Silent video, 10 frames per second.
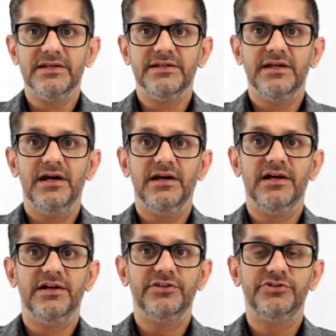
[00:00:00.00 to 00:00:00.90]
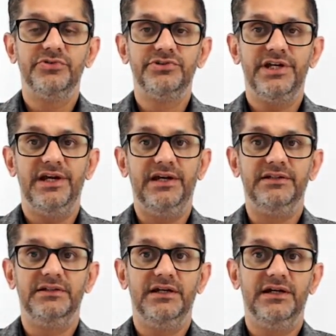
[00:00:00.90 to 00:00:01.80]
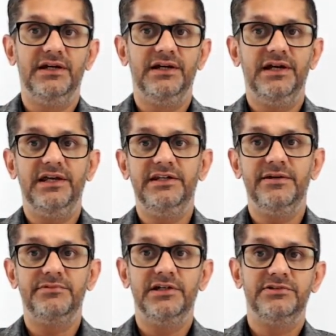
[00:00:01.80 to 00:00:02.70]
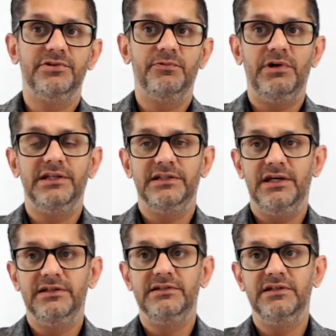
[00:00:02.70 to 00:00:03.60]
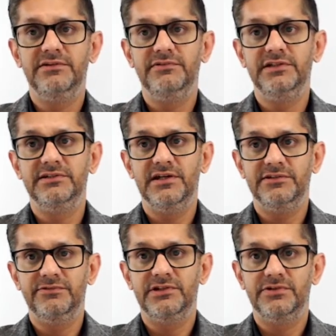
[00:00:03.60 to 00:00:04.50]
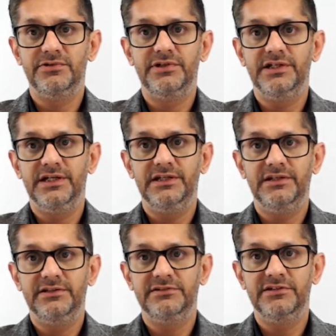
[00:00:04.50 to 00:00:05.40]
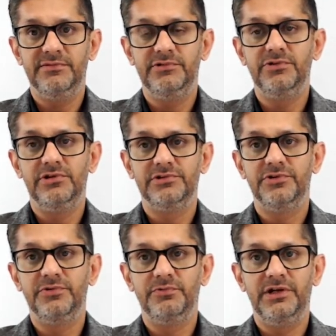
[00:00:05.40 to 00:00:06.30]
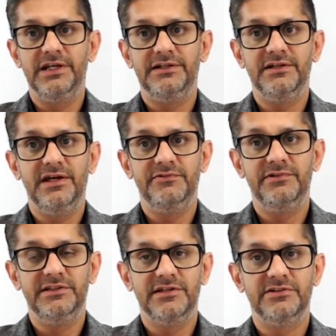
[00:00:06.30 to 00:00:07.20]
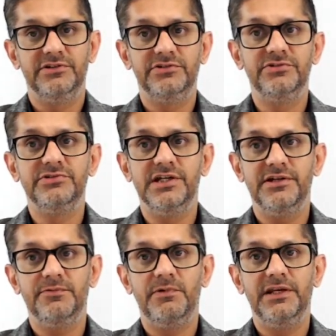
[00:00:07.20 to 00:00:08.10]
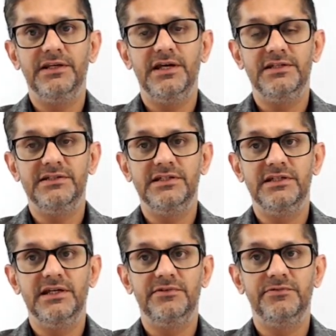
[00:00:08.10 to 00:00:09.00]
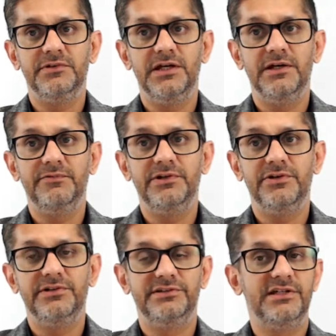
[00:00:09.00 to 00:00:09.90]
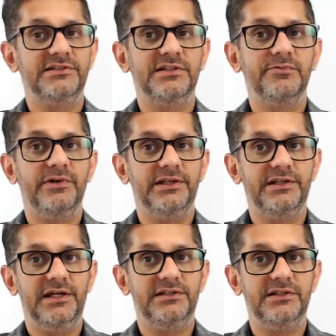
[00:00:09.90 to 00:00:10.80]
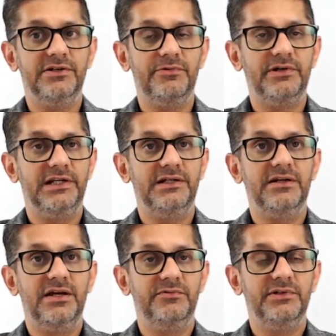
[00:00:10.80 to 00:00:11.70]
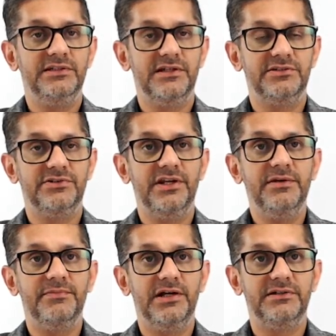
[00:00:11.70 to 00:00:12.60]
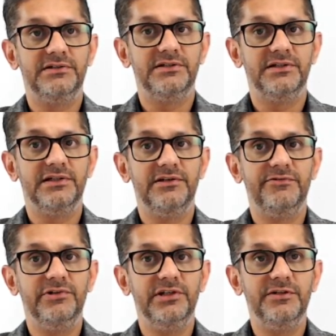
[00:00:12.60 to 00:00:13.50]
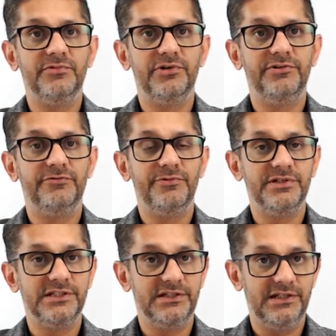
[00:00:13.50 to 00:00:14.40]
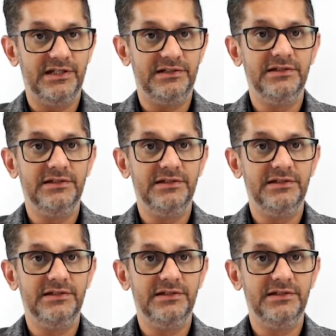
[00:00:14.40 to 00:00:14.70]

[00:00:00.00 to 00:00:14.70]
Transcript: Sujay, any updates on 190 visas, Victoria and NSW, also on 189 visas? So Sujay, 190, and we're not discussing 190 or 189 visas today, but if you need more information, again,